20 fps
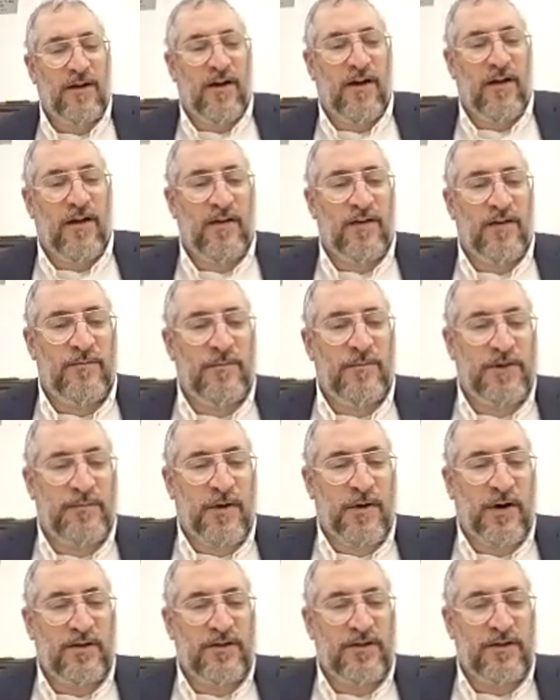other
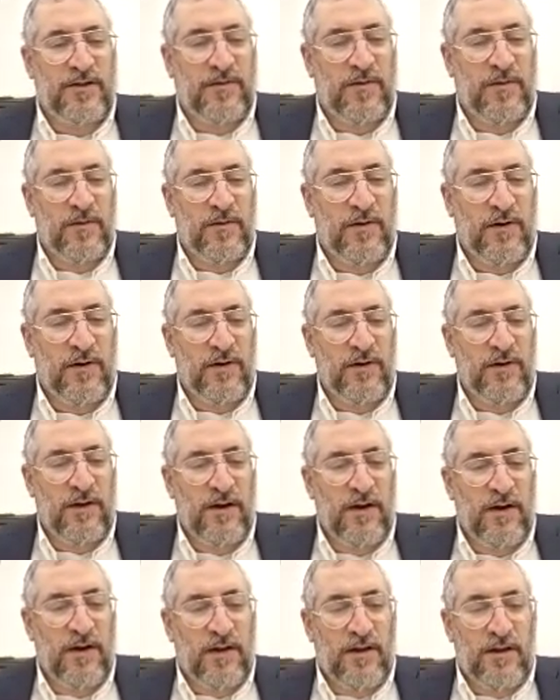mishpachas of the world,
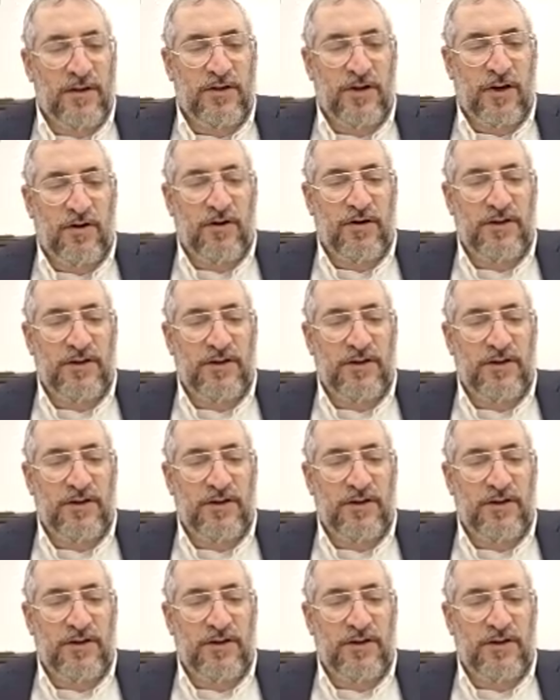to